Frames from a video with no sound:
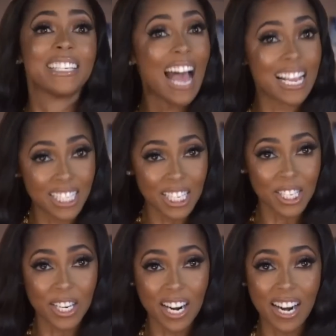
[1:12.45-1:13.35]
dad's
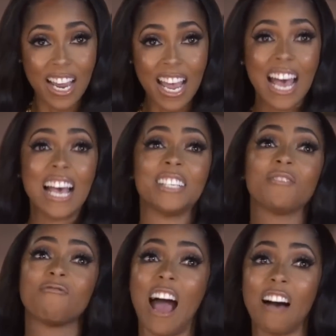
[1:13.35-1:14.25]
sister is
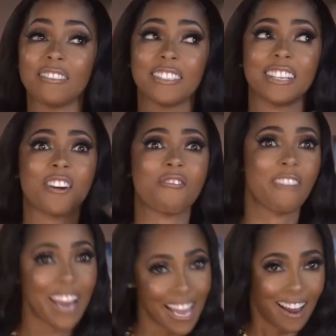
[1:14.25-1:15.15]
Ralph's
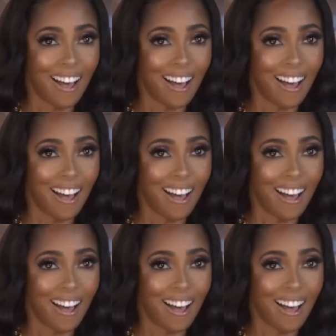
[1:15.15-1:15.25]
grand